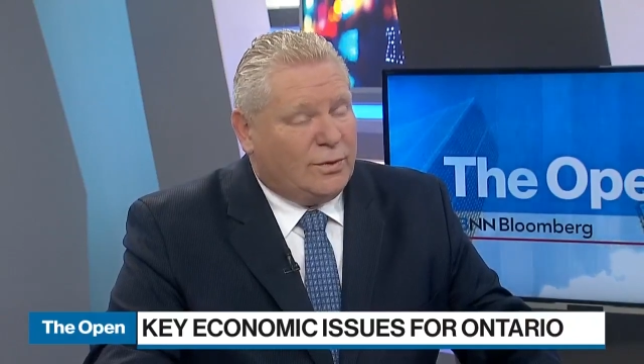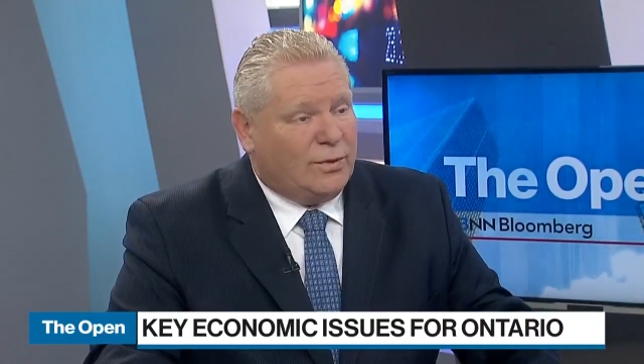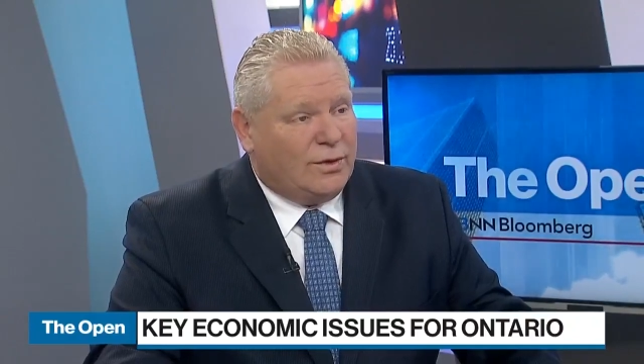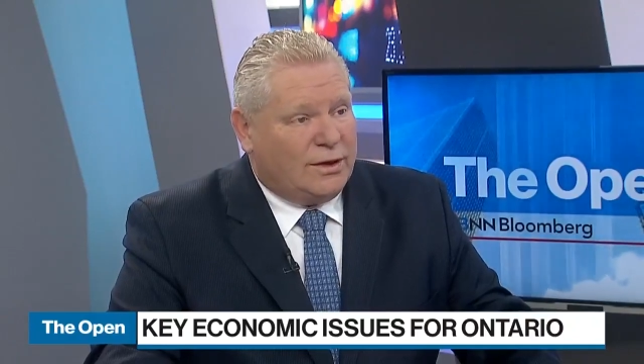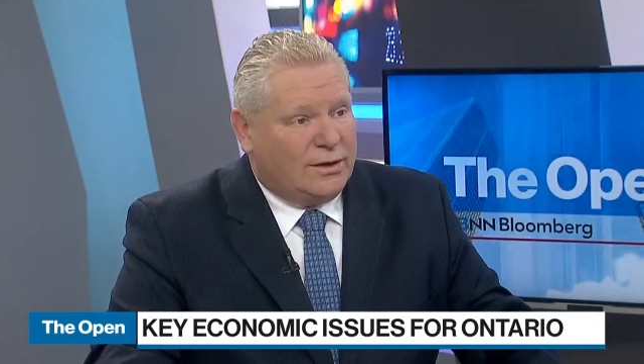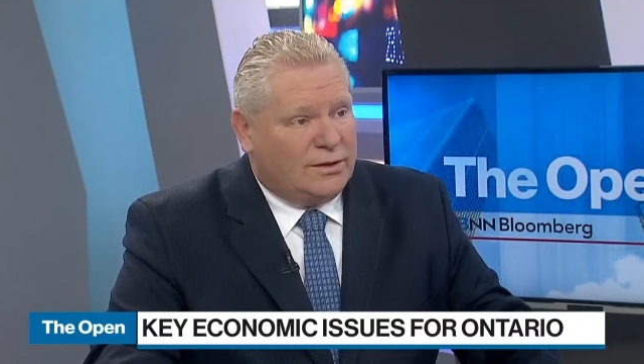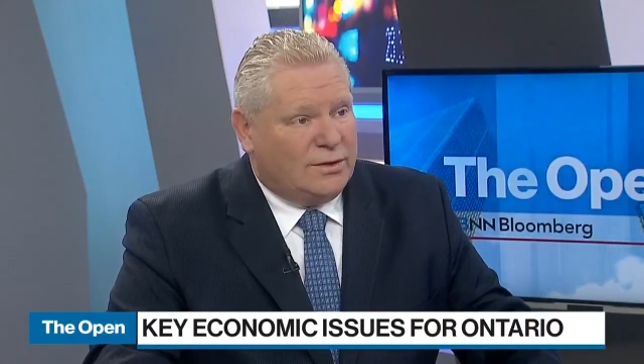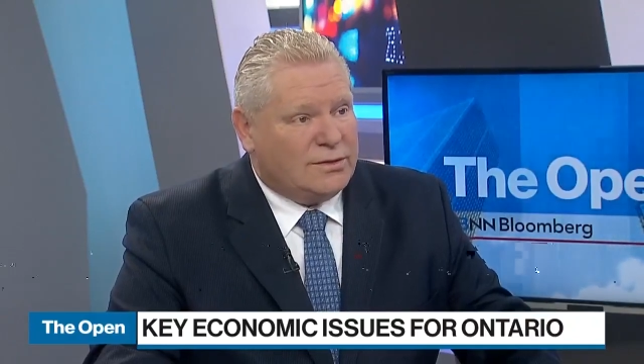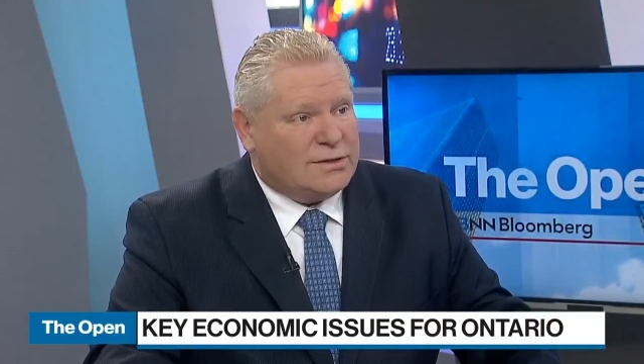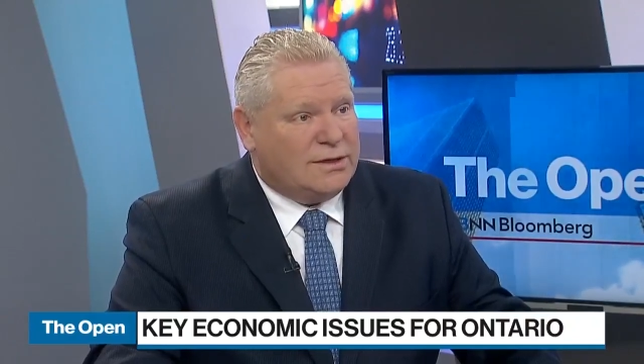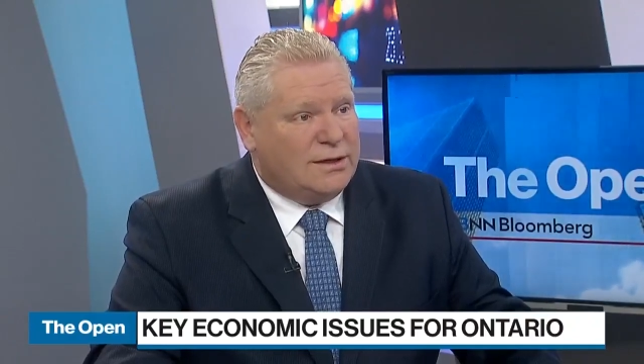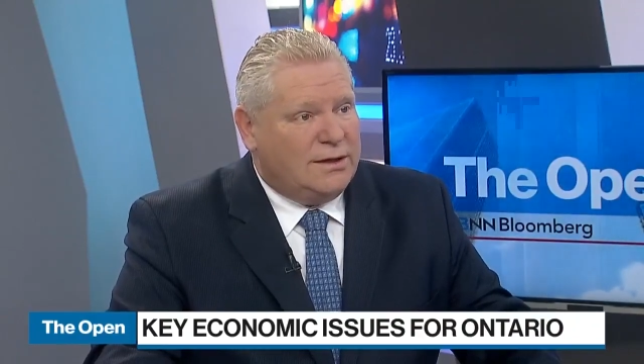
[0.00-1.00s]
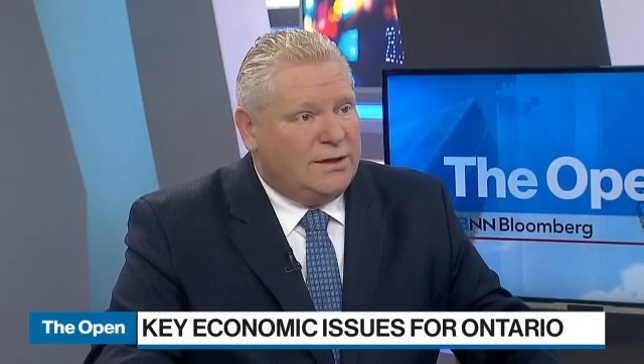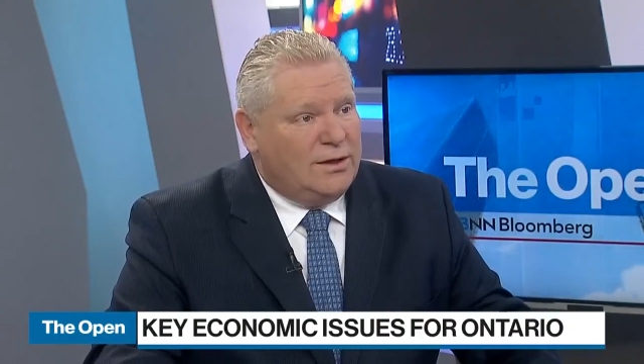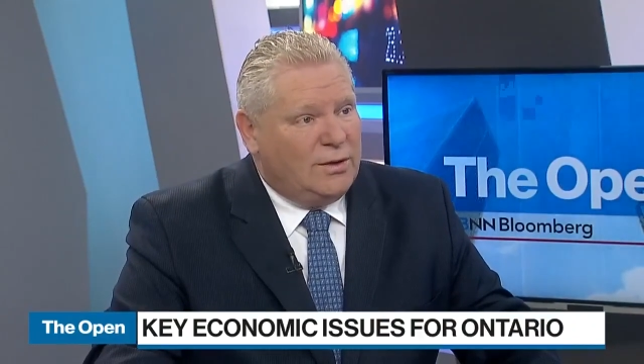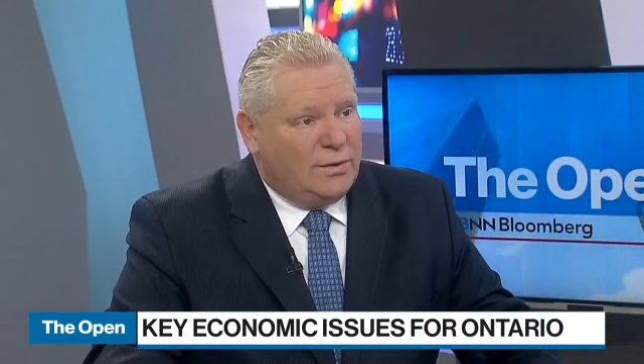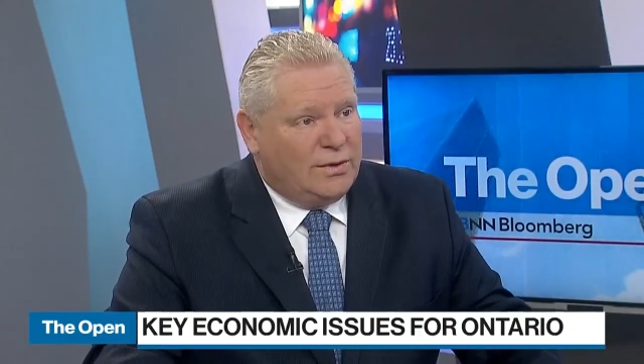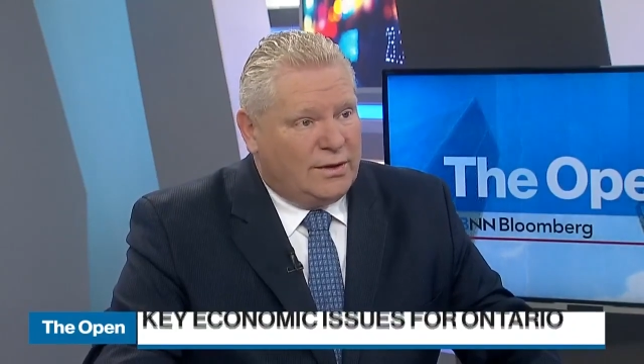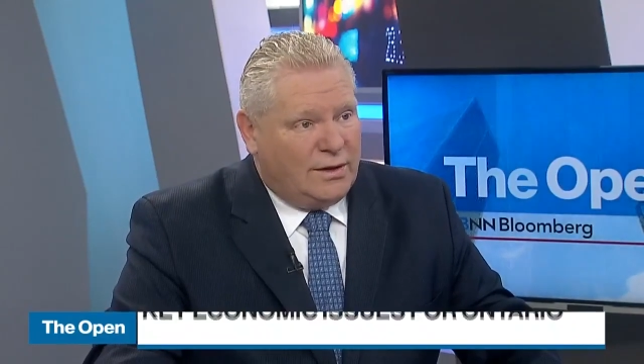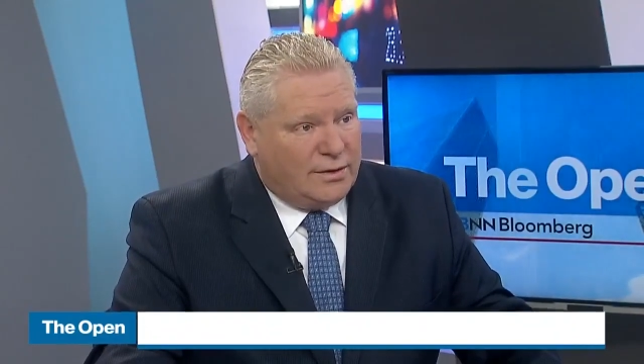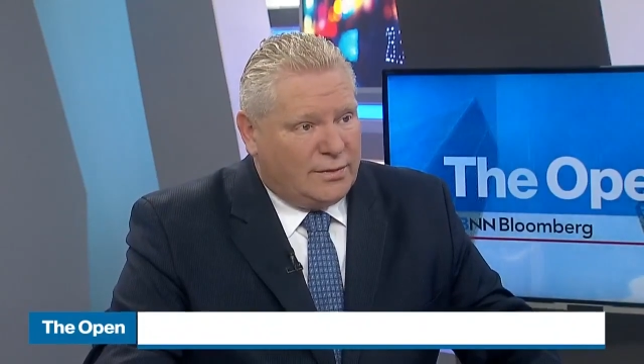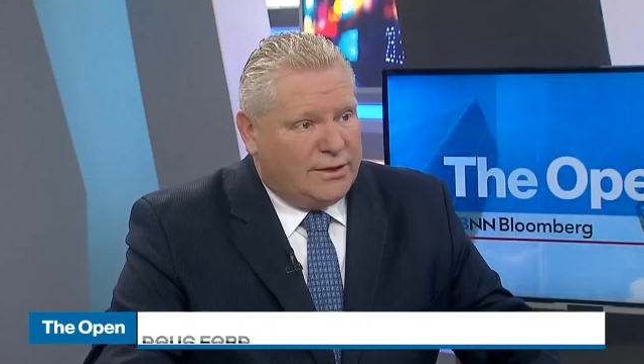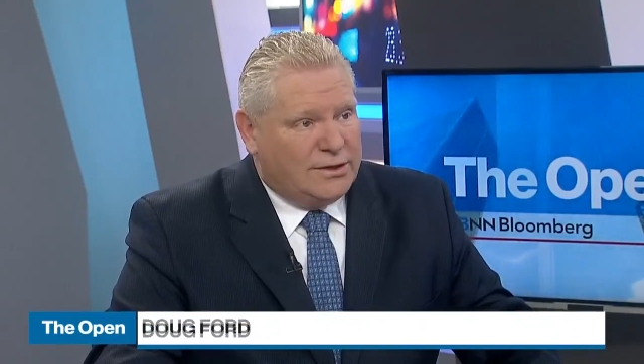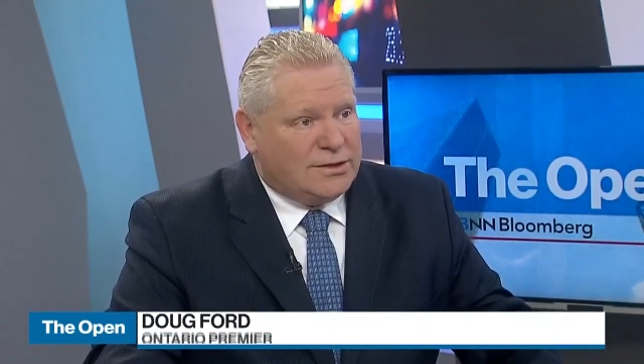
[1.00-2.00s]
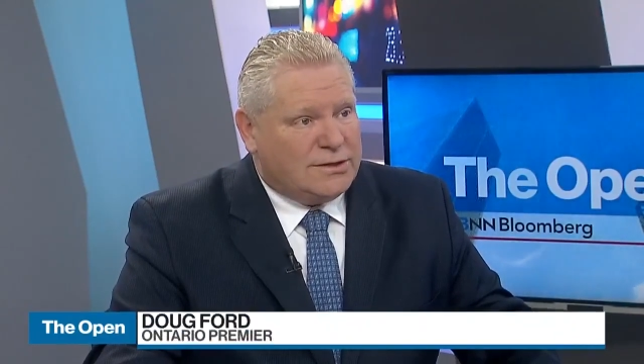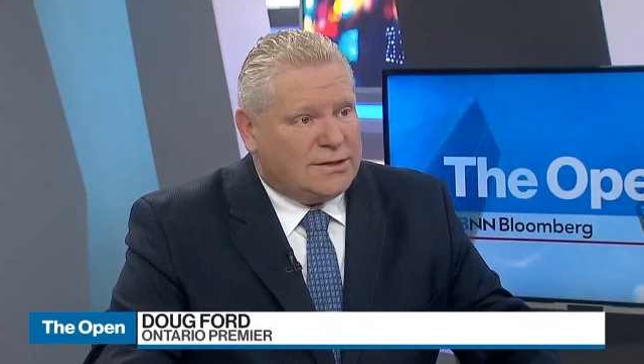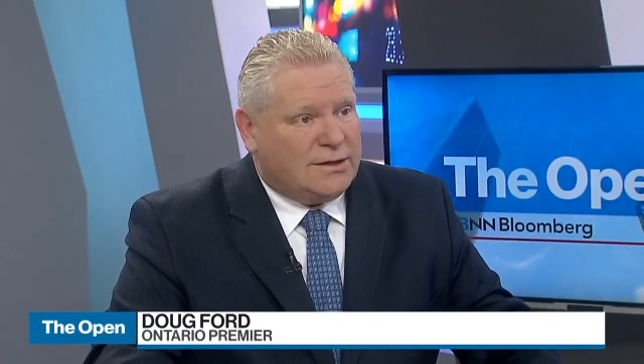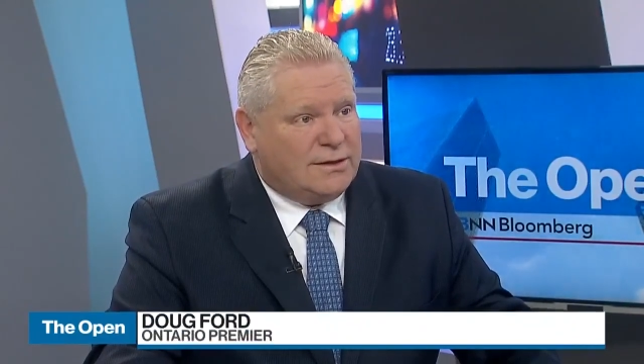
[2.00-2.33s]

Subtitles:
We're working closely with all the regions